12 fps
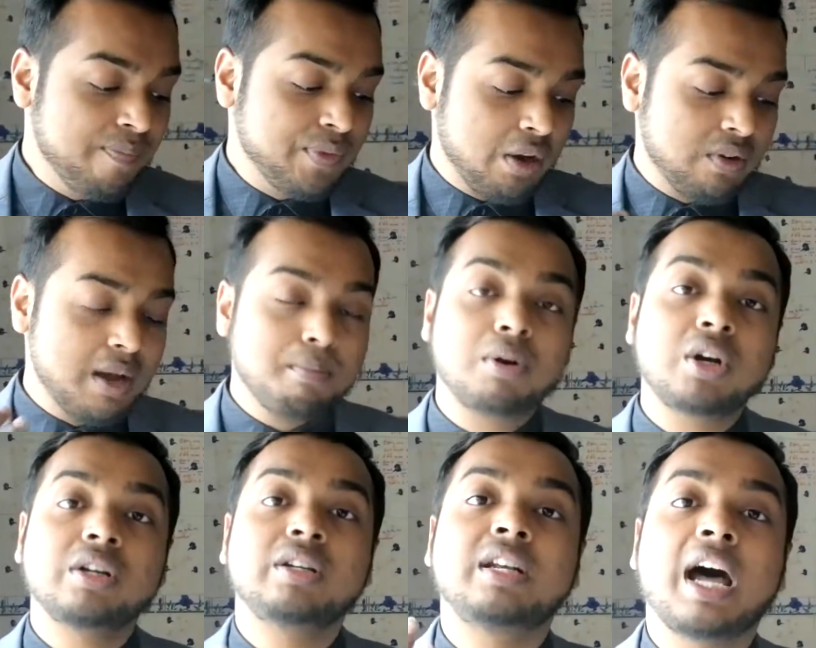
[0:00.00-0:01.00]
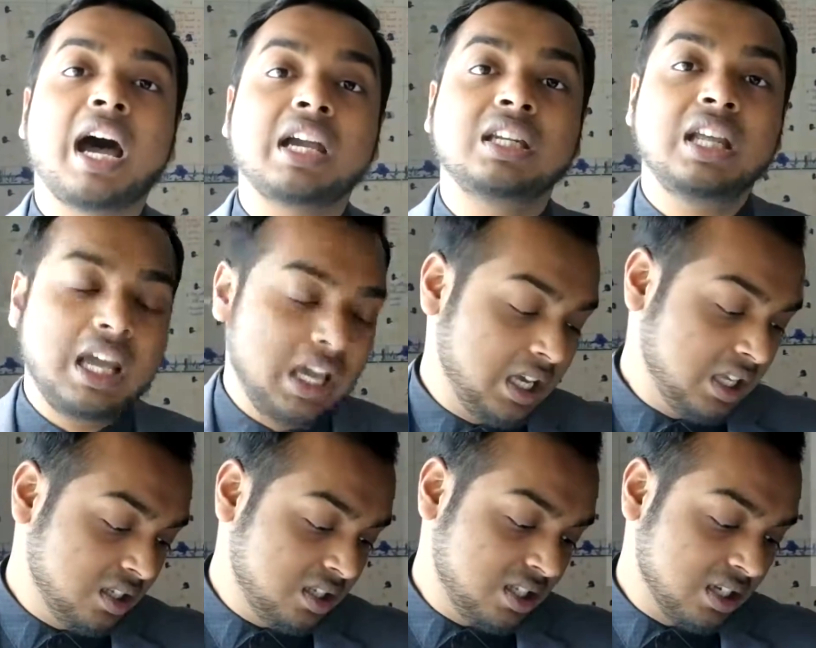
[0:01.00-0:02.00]
Now, number 9
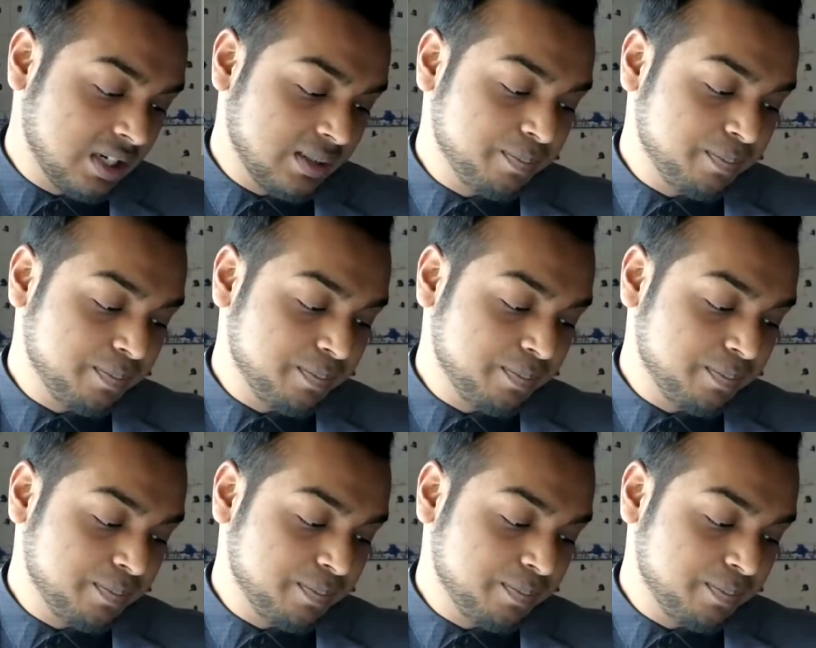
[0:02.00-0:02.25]
is